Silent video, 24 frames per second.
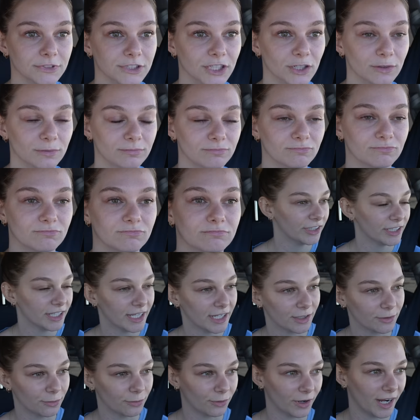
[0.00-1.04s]
Nope. He
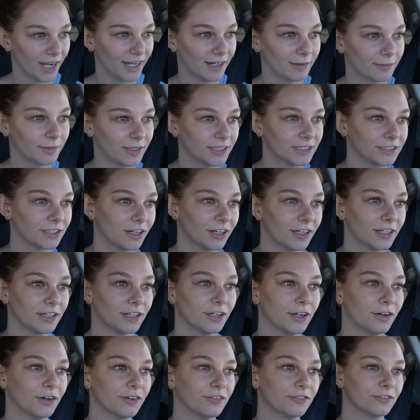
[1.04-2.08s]
like randomly started to
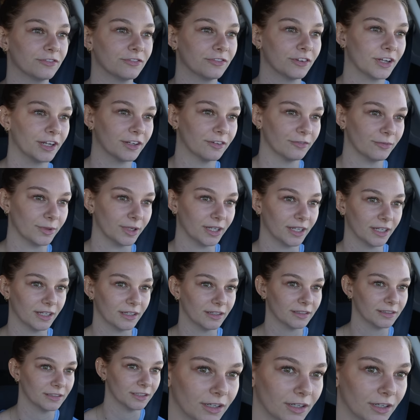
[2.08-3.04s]
go in front of me.